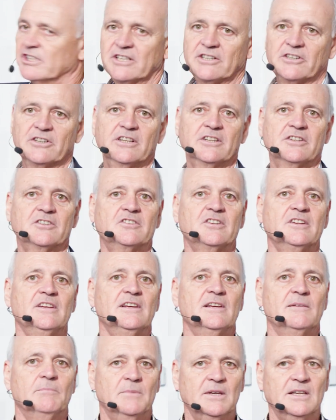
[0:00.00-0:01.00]
areas
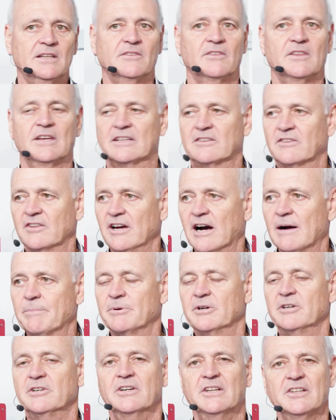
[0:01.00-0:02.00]
mean that the
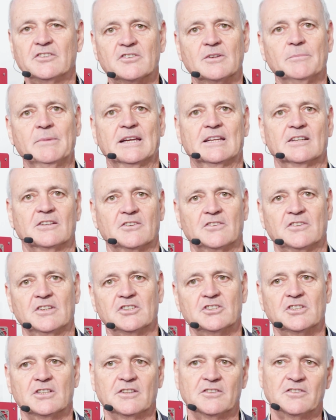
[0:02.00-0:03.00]
operator needs to make a
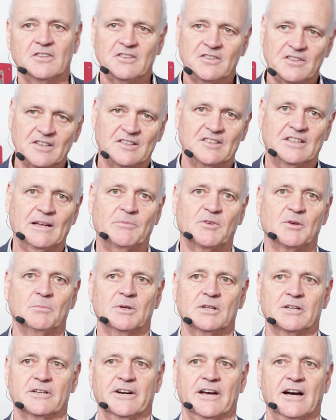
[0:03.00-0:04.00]
decision: is this
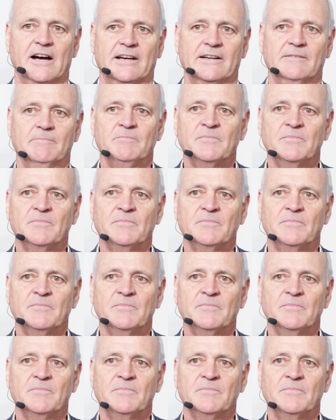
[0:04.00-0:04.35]
acceptable or not?